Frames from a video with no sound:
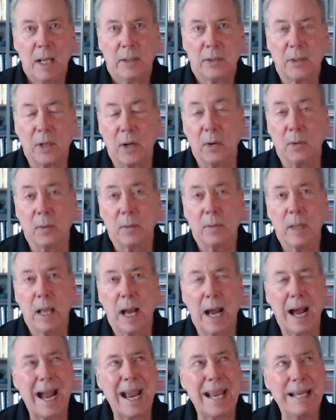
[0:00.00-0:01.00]
So
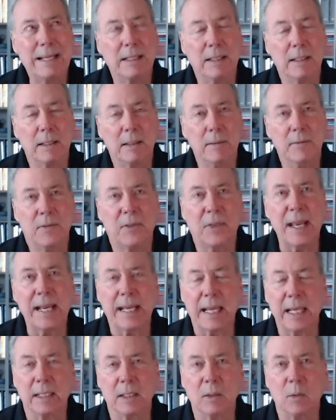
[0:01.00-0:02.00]
I
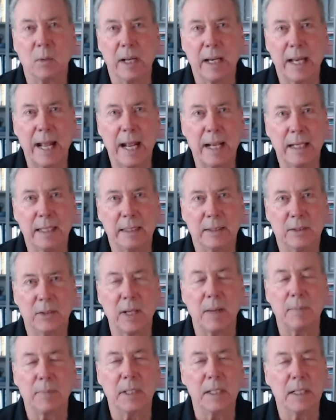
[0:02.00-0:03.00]
think it, it, it's
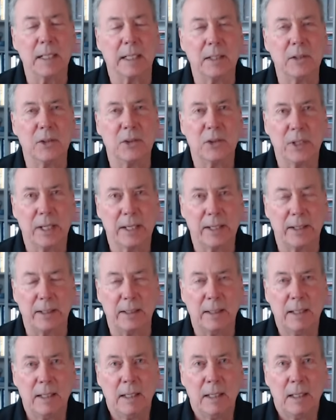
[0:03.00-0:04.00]
something to consider.